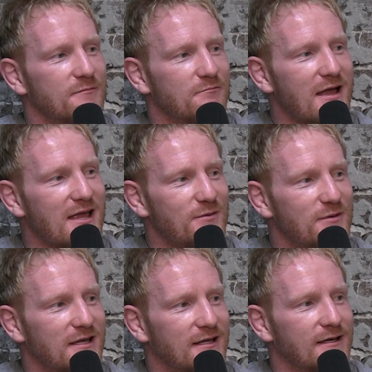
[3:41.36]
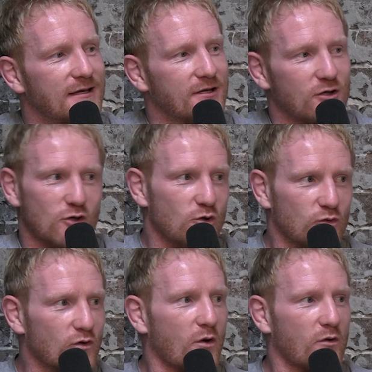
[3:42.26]
maybe you
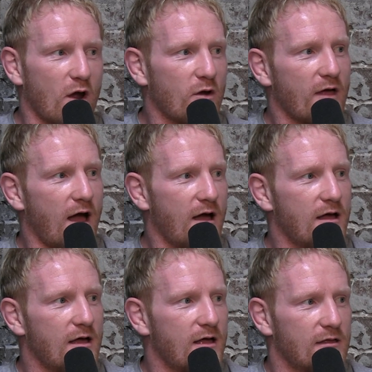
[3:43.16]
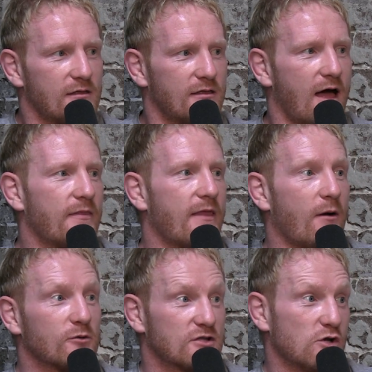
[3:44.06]
don't know that
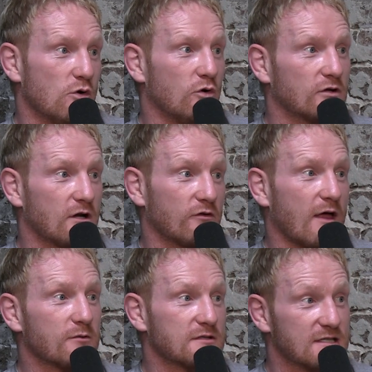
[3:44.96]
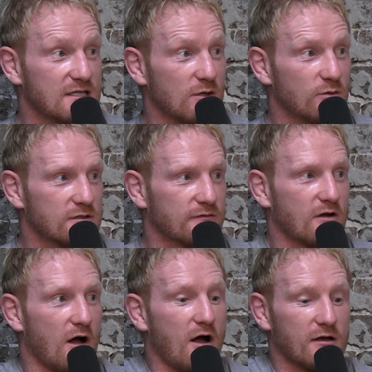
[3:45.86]
was the order, or that was the sequence of
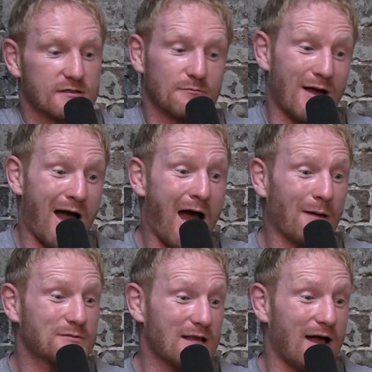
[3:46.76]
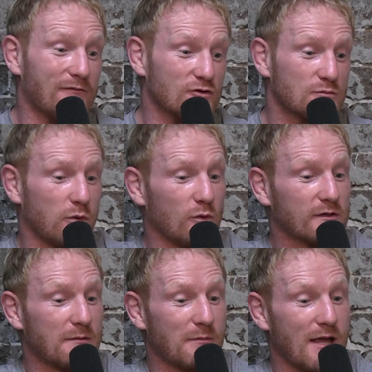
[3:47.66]
cars. Perhaps I've just pulled
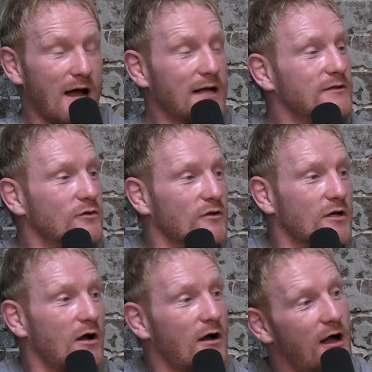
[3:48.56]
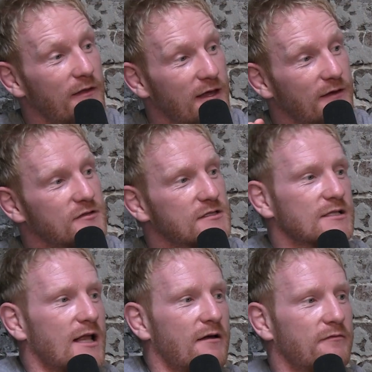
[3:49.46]
in behind another car and they have since
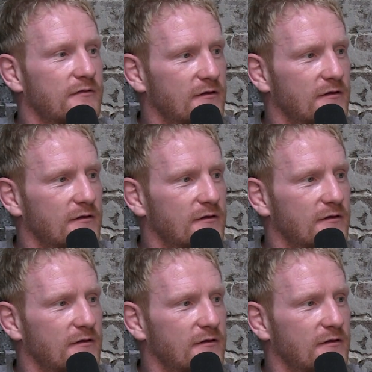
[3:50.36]
left.